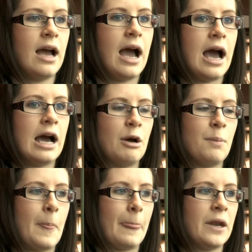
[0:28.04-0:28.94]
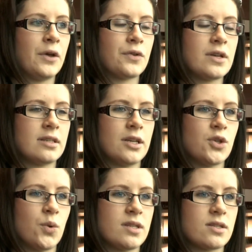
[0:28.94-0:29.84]
Another reason I
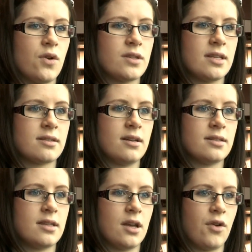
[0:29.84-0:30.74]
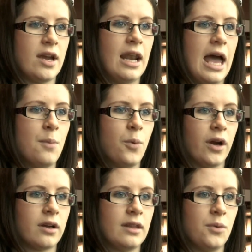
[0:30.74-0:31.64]
chose this course is because the great lab
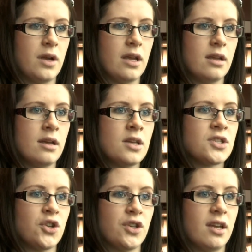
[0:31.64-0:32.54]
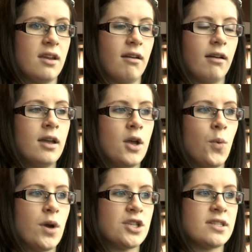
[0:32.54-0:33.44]
work that we study here,
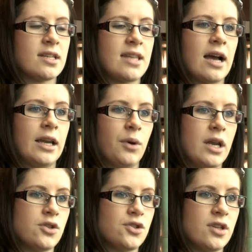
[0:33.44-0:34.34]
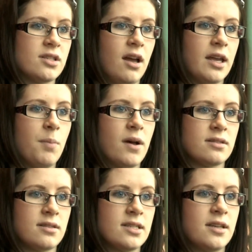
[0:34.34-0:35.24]
which is exactly what industries like
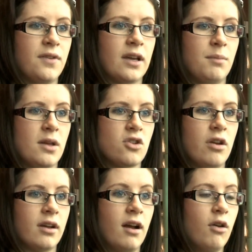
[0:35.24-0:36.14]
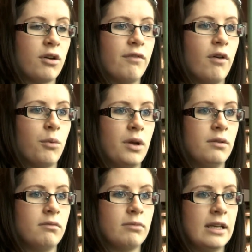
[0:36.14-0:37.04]
Boston Scientific and Medtronic are looking for
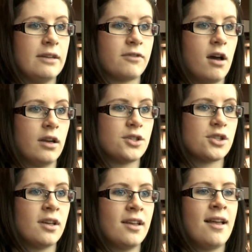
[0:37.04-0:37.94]
when we leave college.